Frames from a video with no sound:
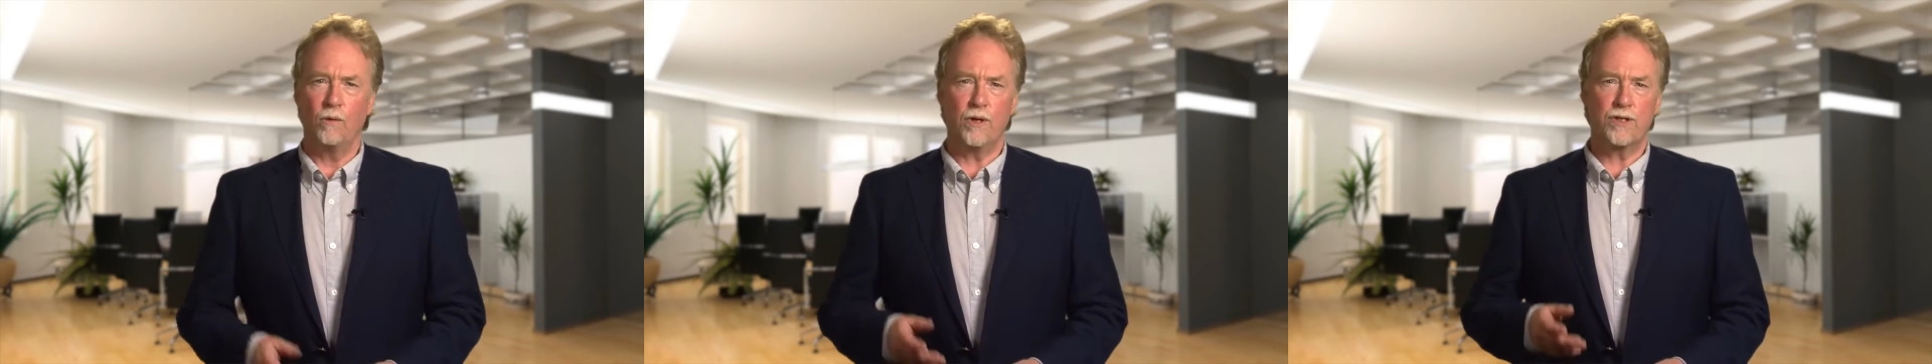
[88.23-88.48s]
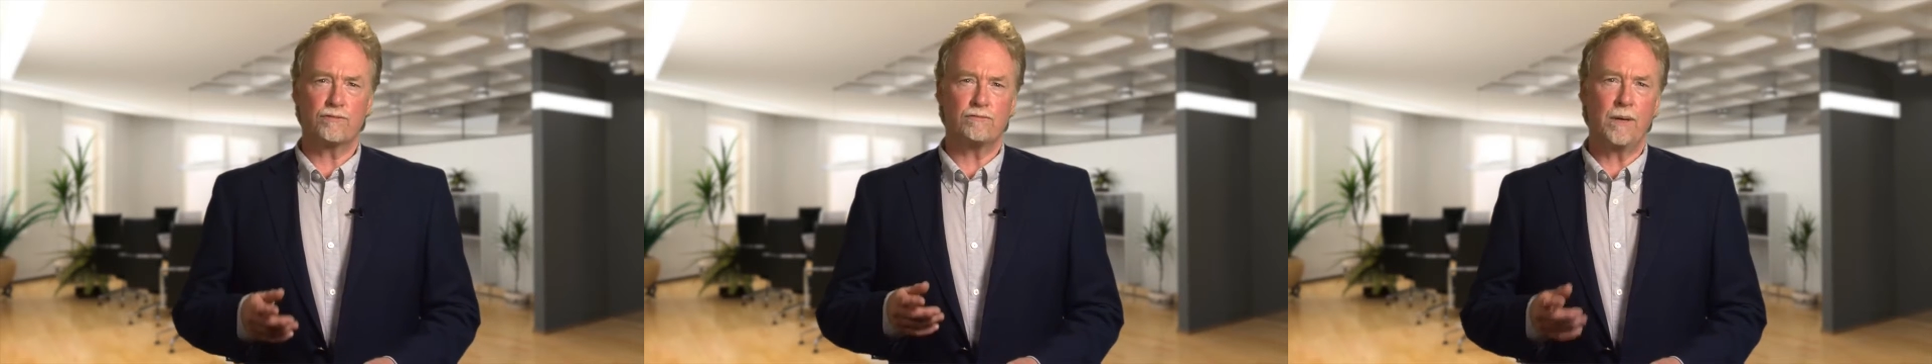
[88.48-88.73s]

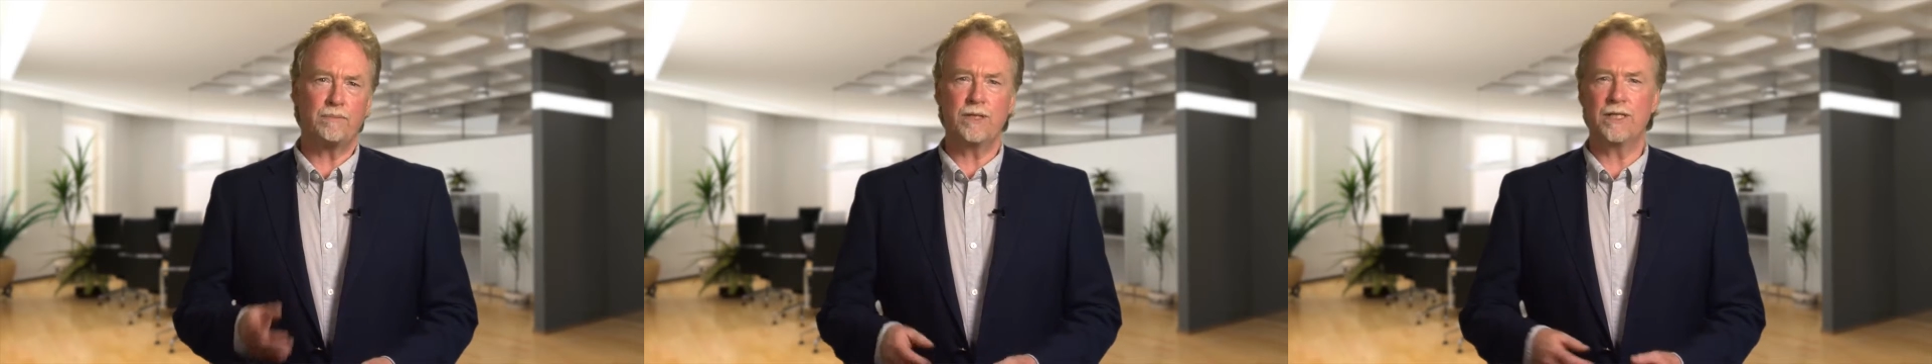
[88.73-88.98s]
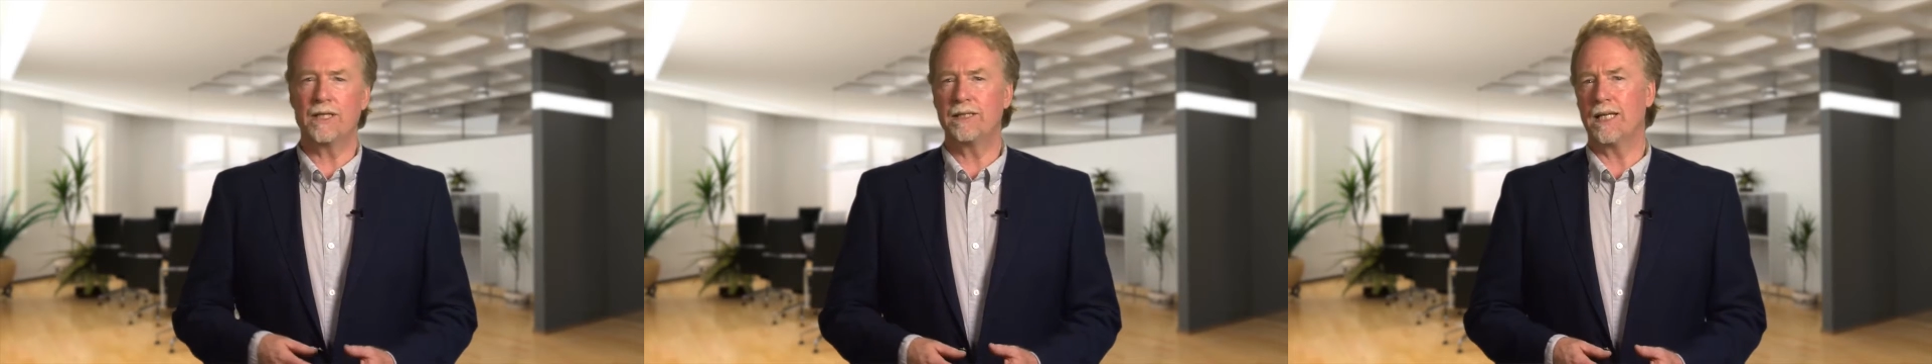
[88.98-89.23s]
which
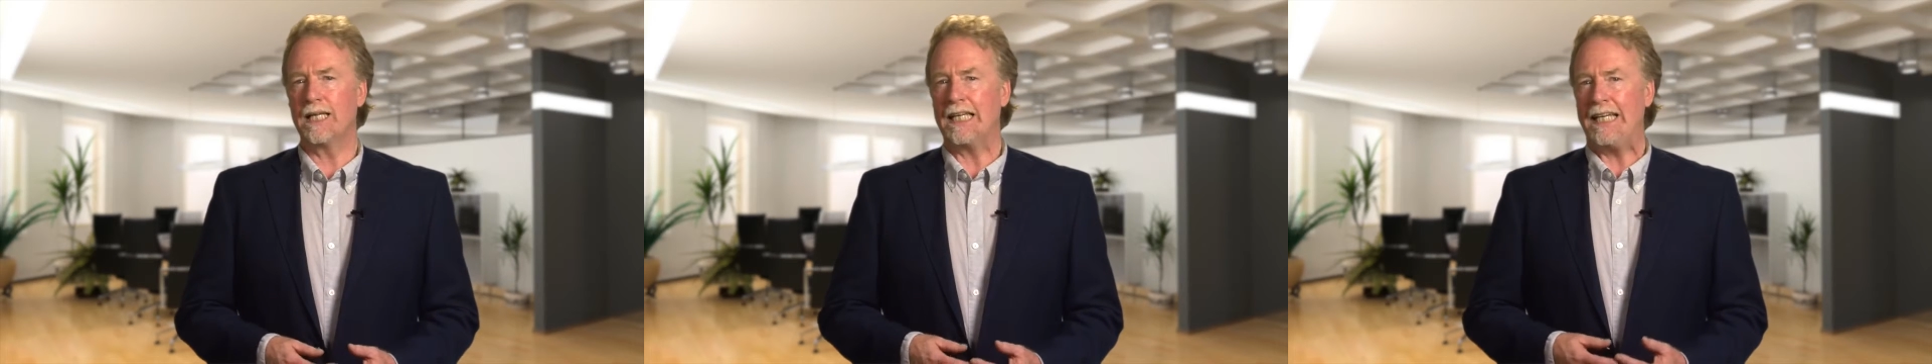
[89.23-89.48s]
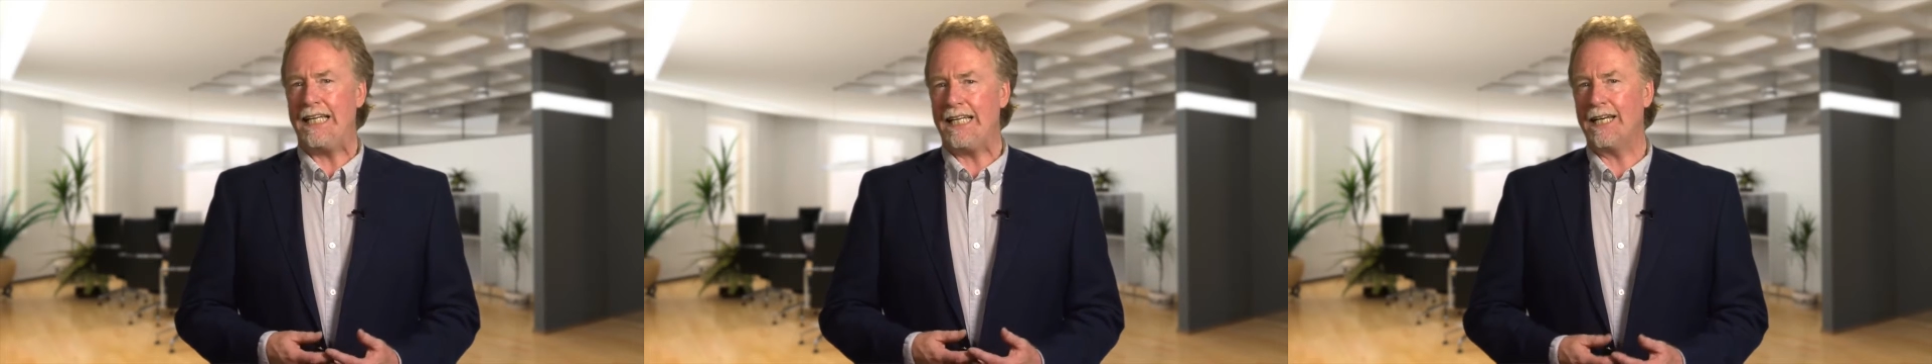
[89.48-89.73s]
represent the
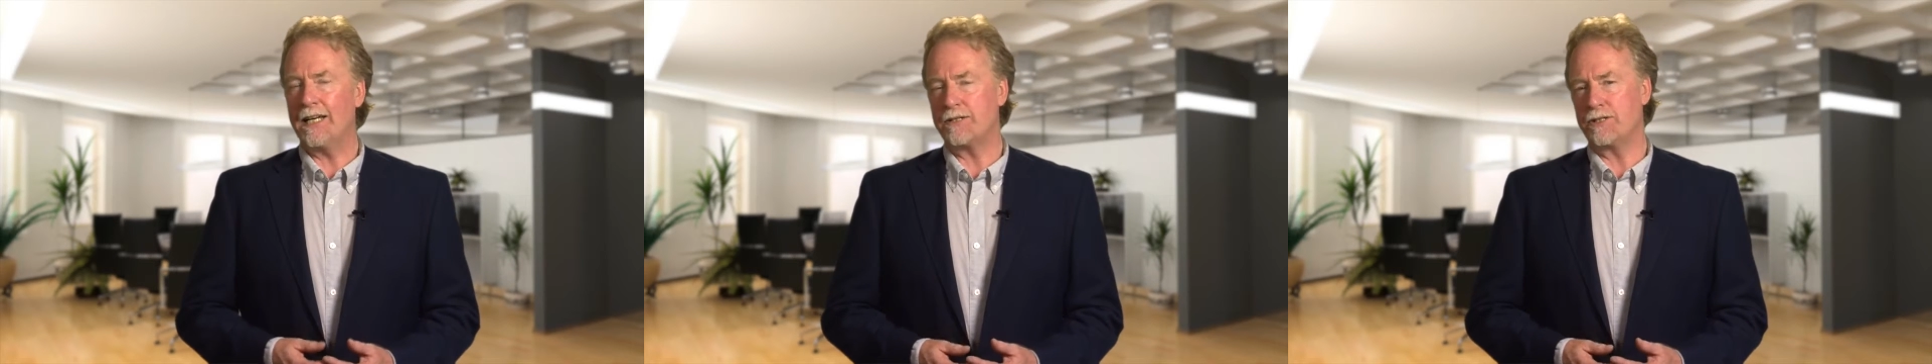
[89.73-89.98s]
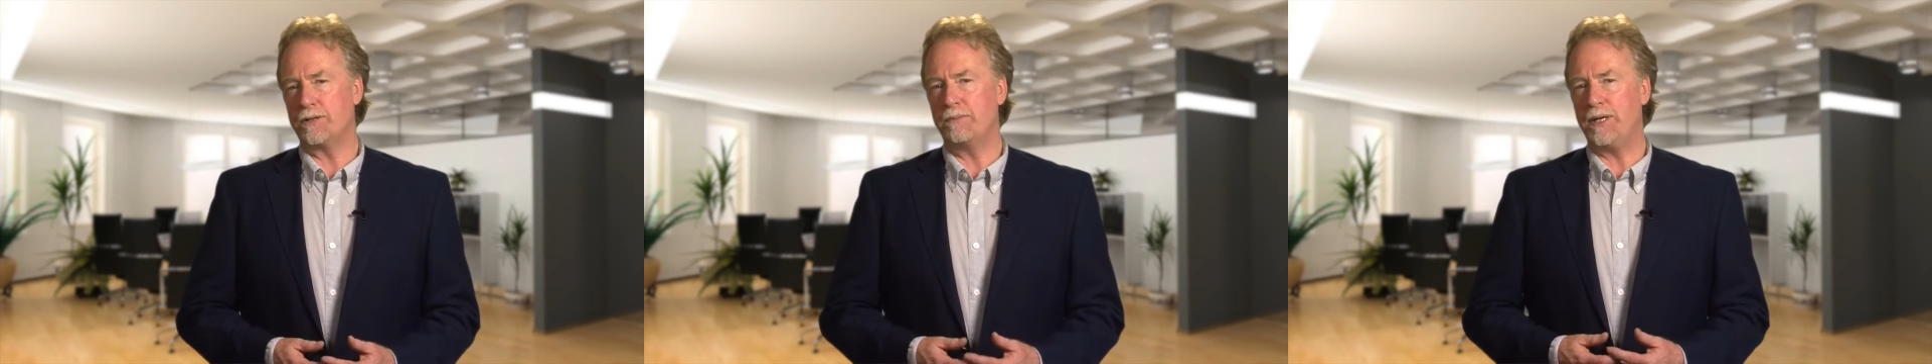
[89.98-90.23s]
leading
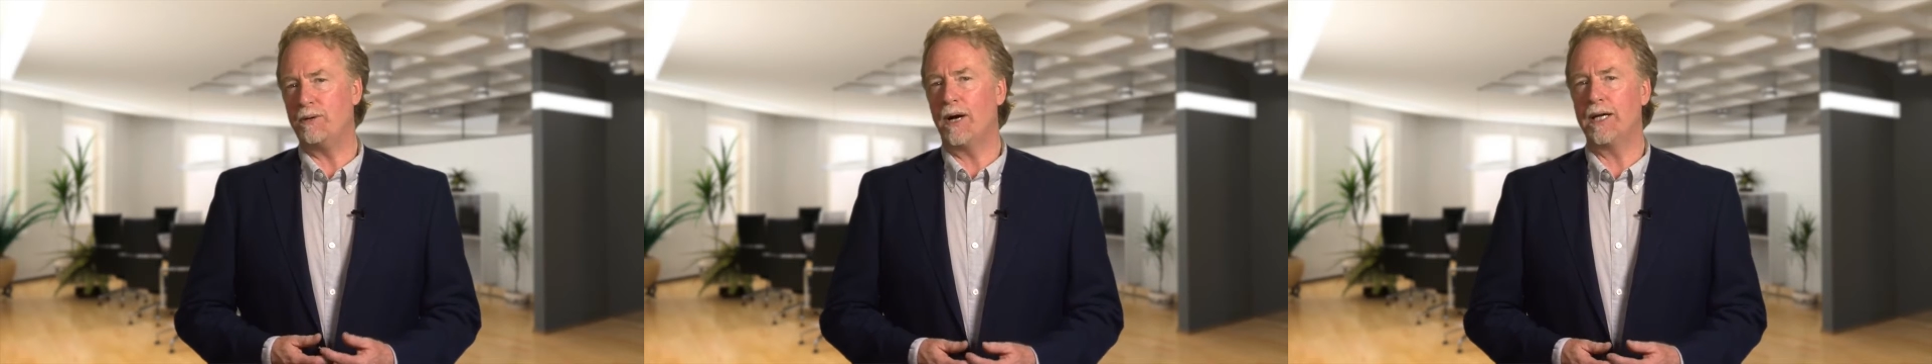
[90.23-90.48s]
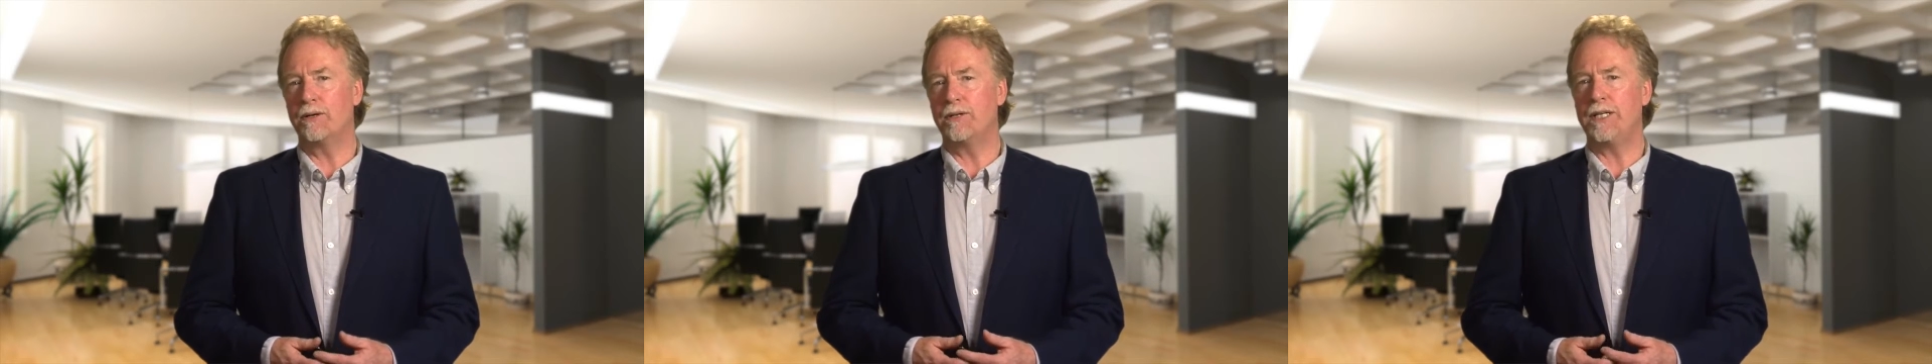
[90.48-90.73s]
edge of the
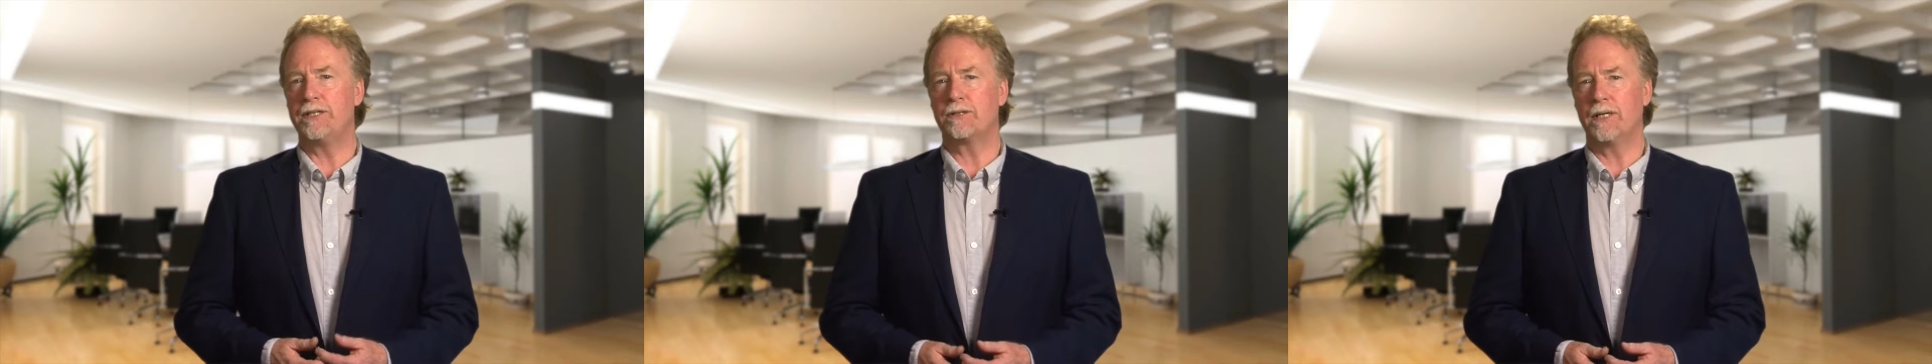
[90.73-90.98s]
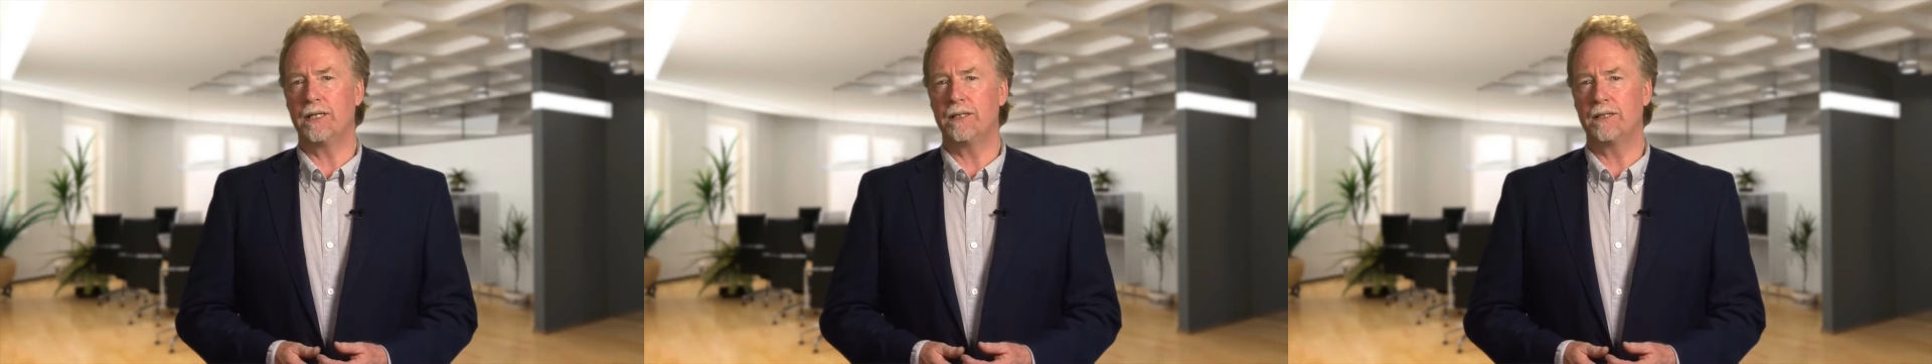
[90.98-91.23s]
BYOD
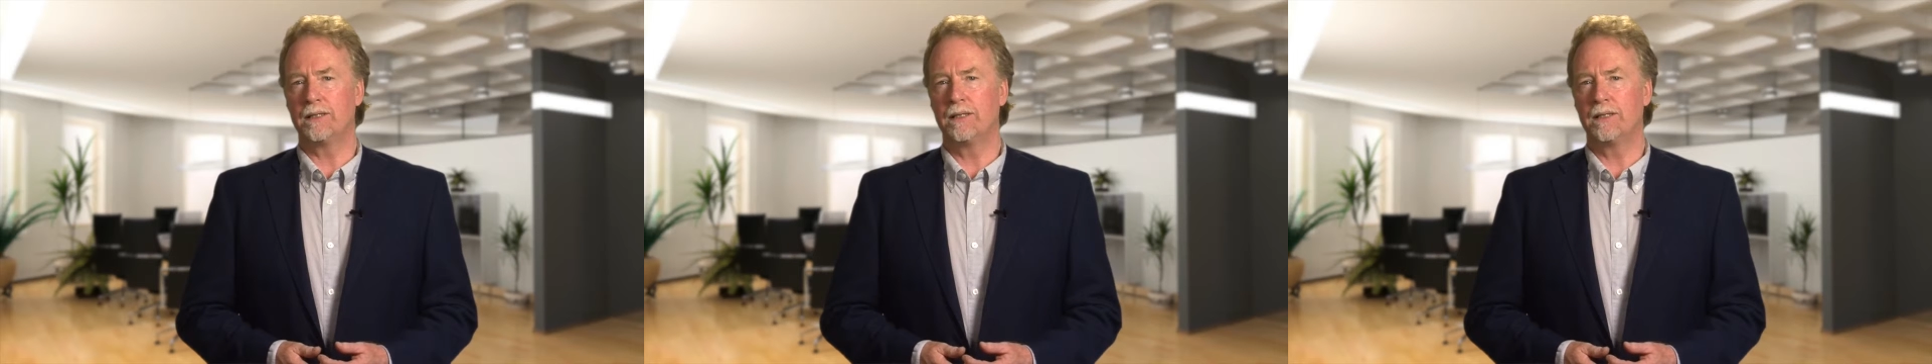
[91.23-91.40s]
trend.